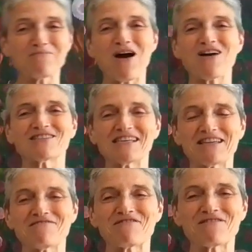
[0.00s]
the party
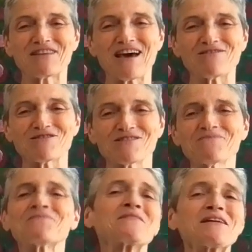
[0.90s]
in the fifth house.
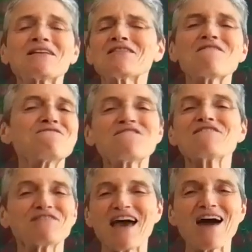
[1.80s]
The
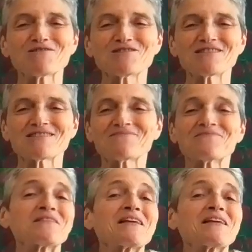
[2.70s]
fifth house